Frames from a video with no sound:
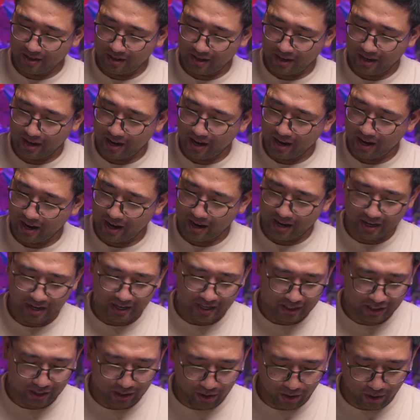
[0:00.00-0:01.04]
Yeah, and
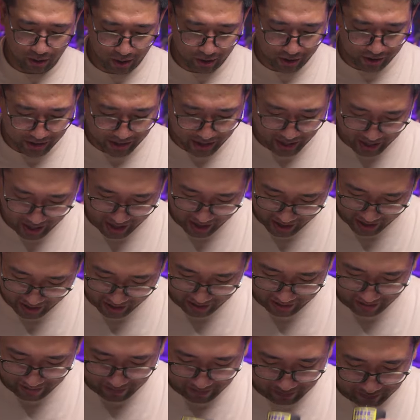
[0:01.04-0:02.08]
it's all
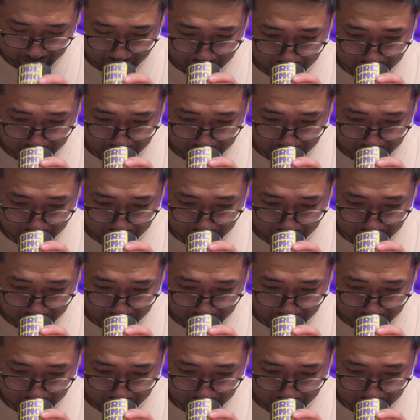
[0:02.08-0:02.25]
there.